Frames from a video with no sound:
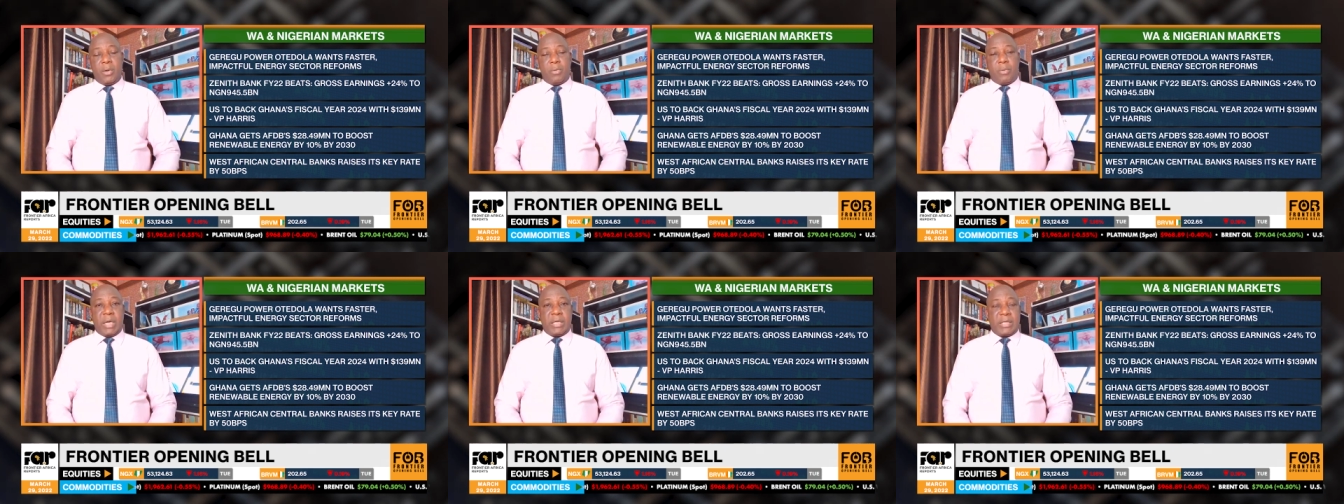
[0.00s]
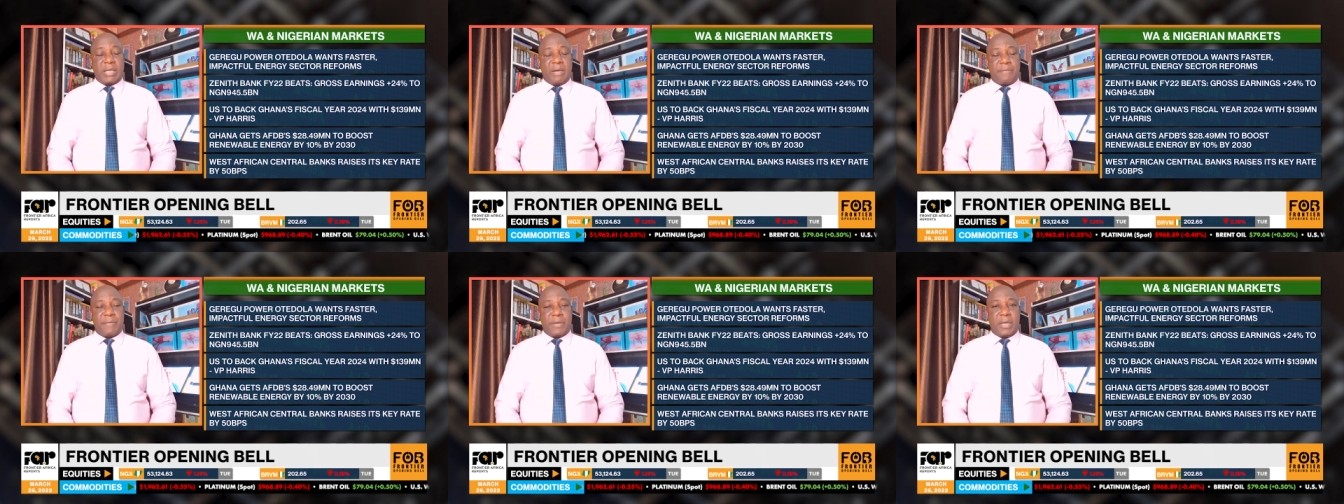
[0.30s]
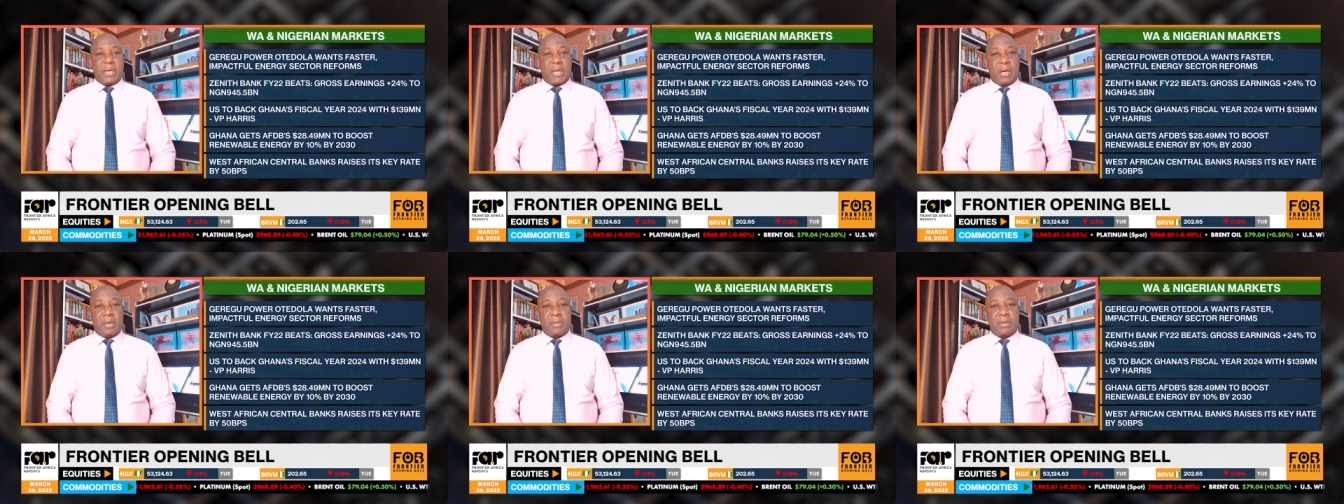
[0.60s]
West
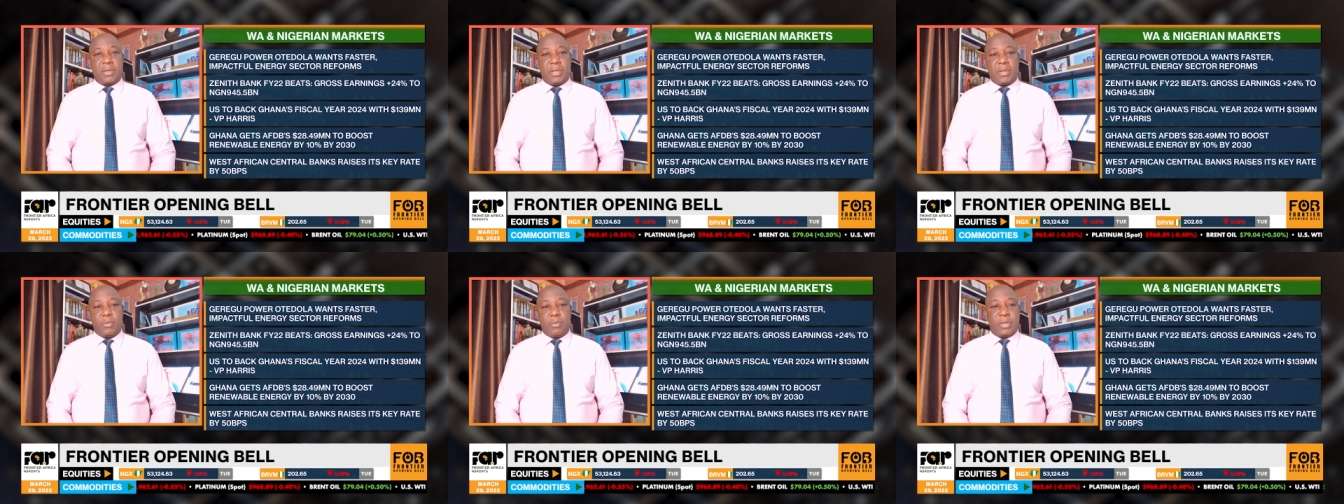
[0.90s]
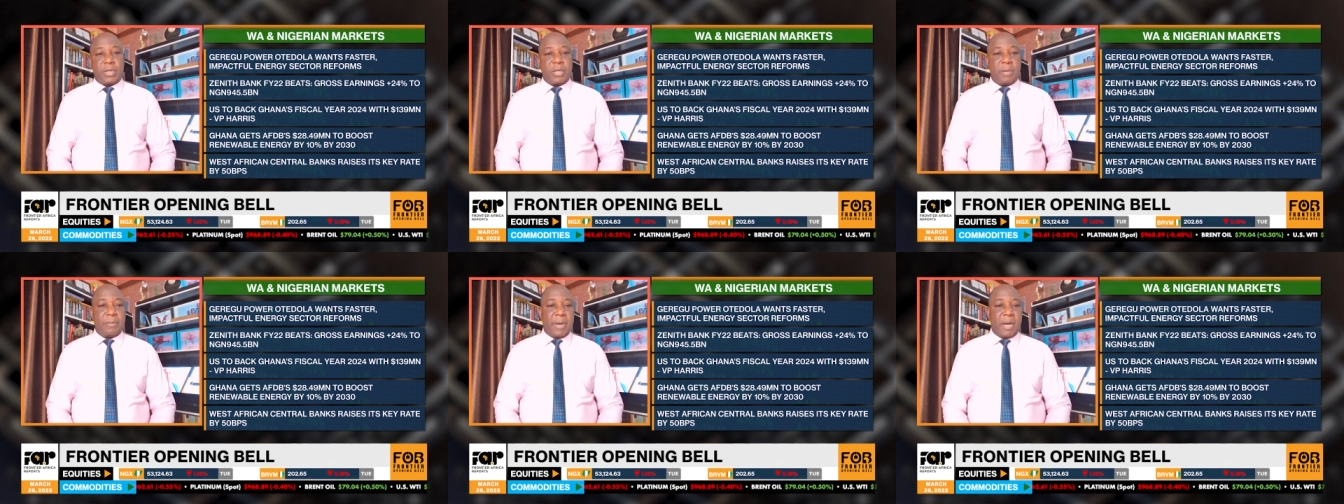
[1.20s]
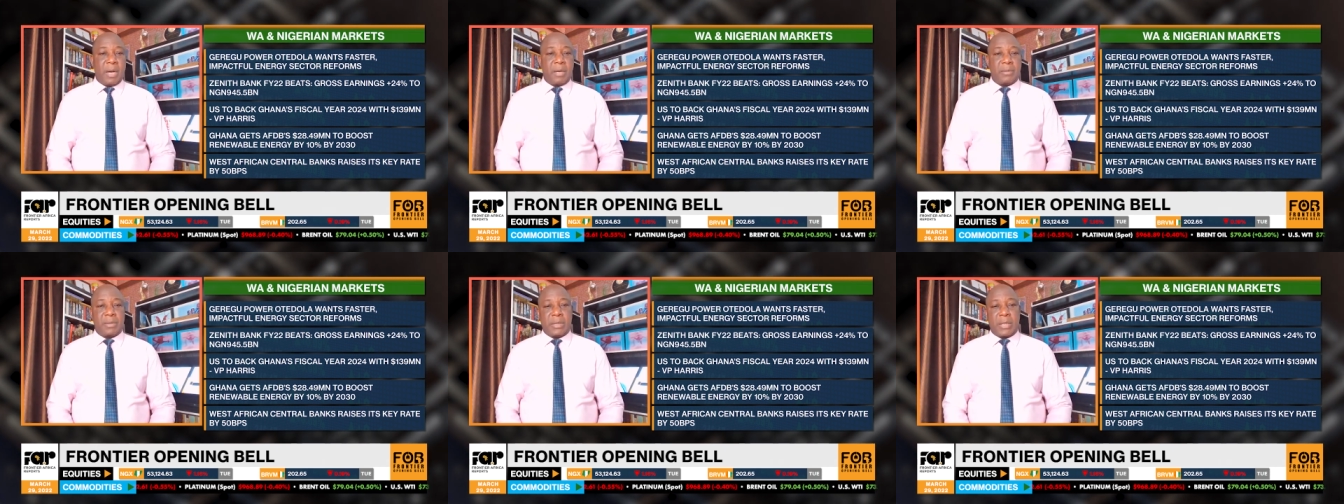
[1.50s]
African country with
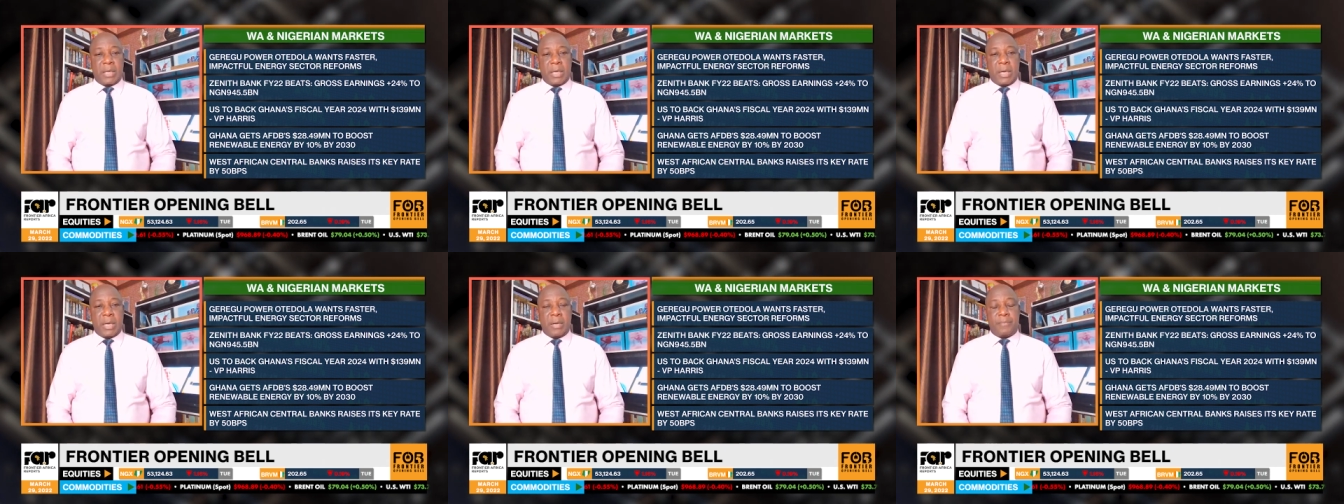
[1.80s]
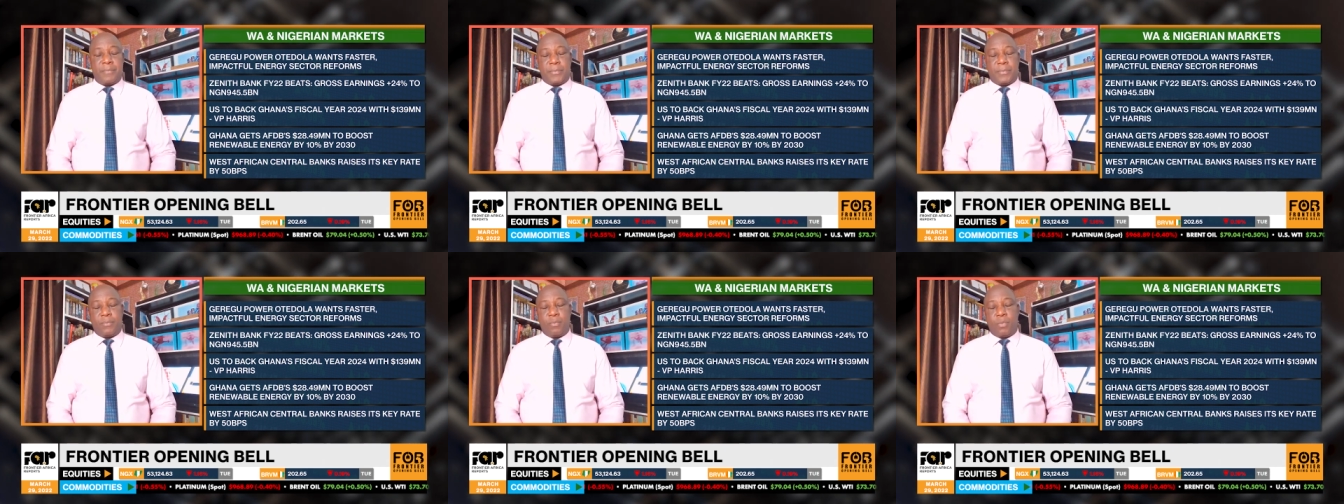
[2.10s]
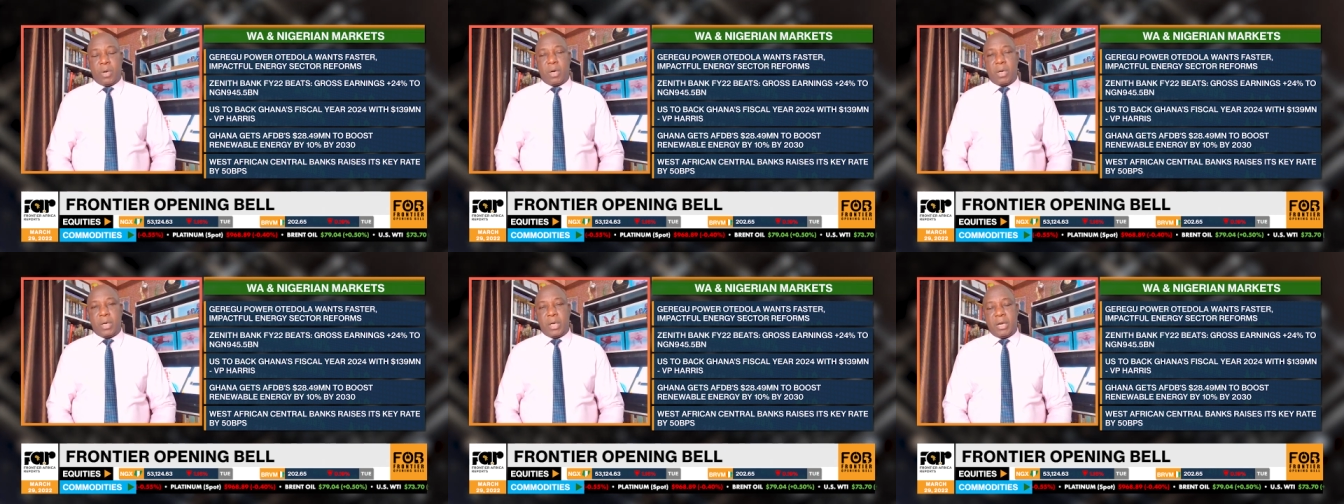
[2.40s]
about
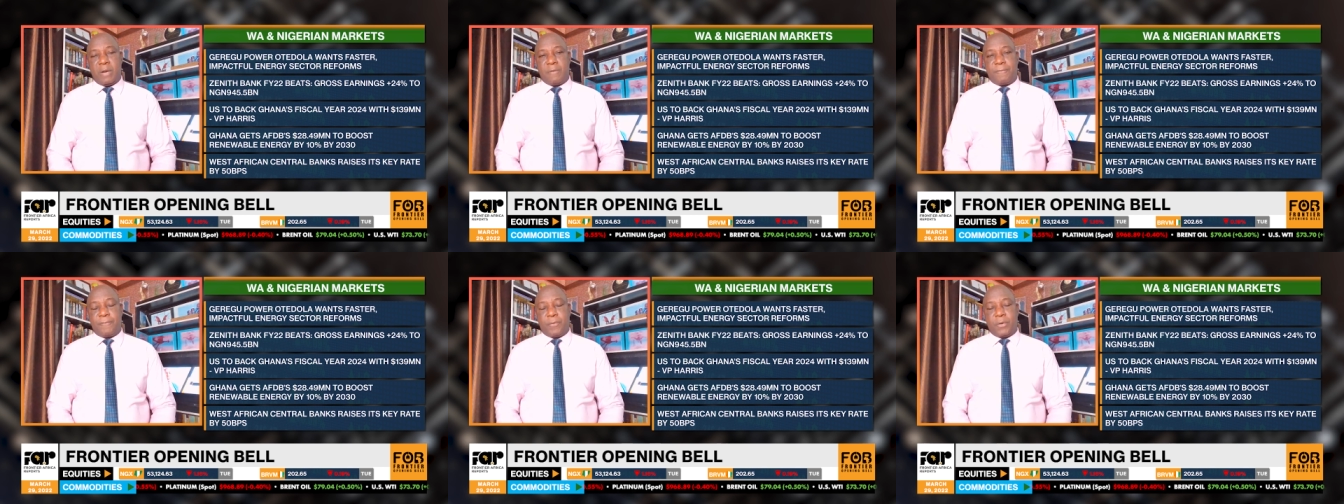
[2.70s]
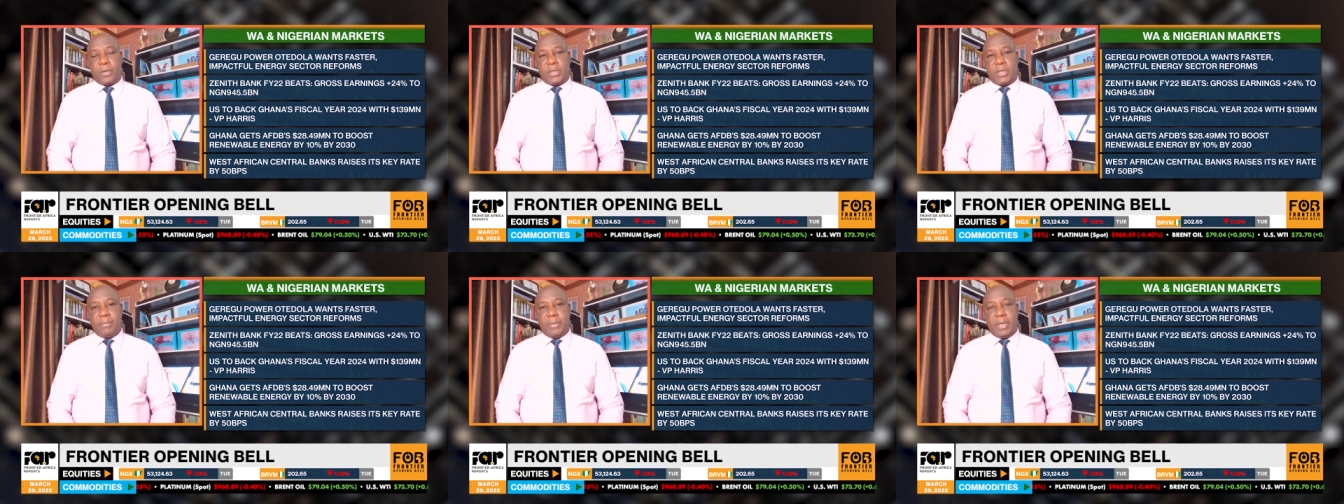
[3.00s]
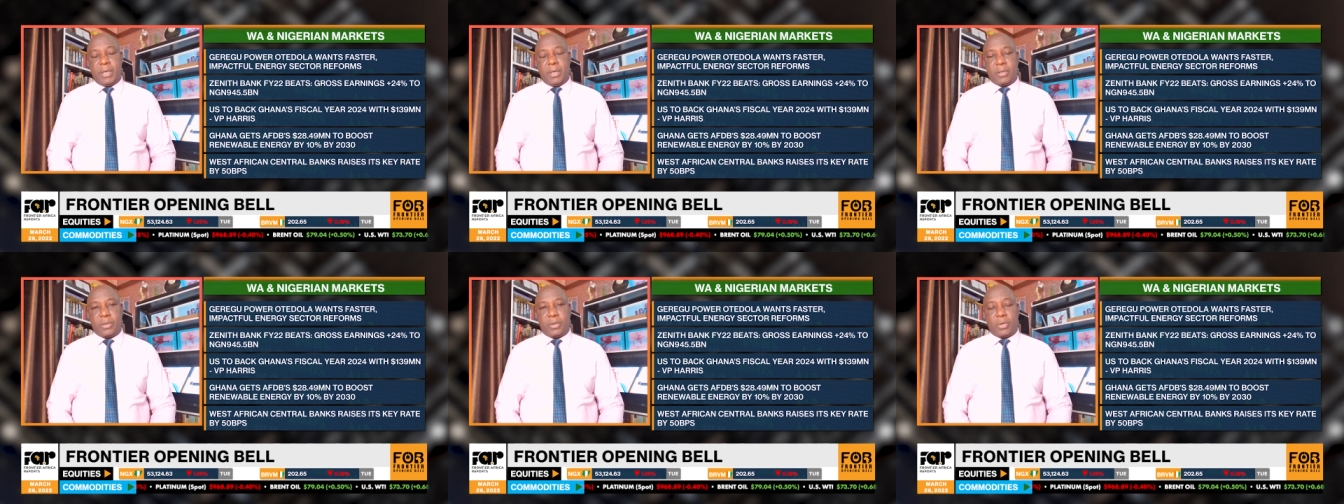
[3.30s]
$140
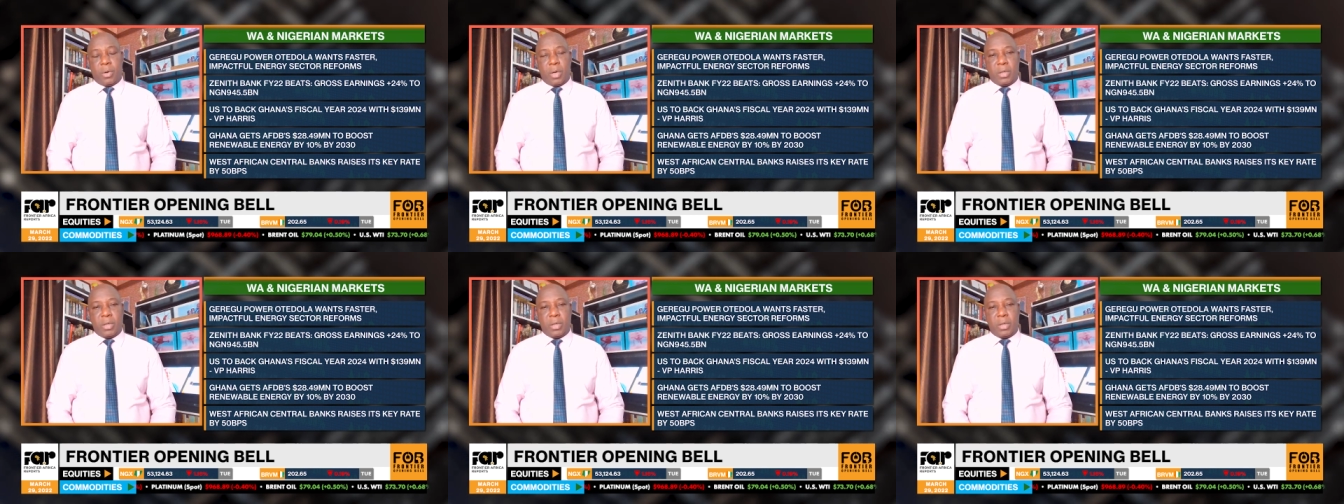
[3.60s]
million